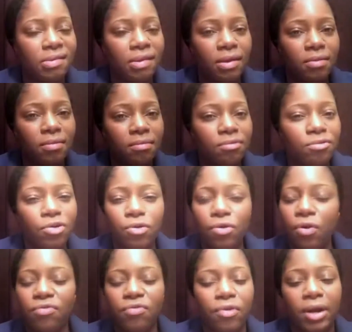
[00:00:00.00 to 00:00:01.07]
it. Don't
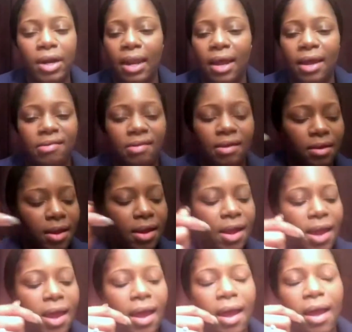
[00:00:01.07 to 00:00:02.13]
overanalyze it.
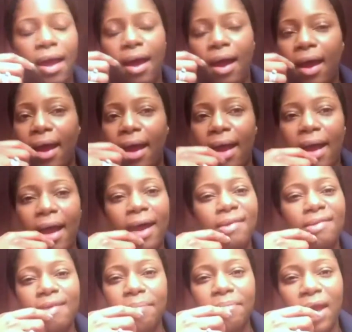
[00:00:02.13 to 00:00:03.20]

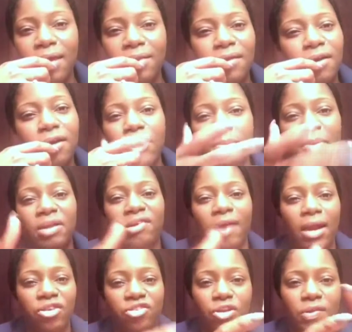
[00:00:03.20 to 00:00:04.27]
Accept that there are going to be
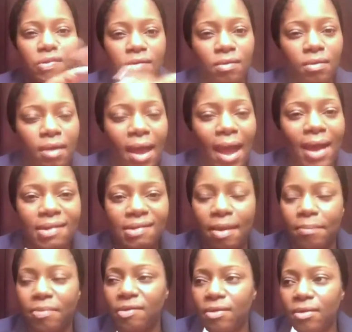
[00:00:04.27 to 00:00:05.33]
challenges.
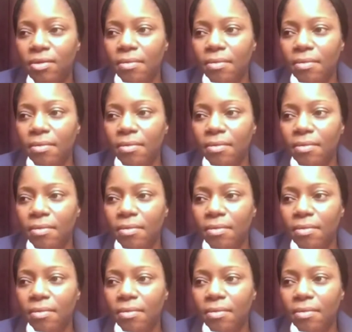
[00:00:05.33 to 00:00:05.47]
Accept.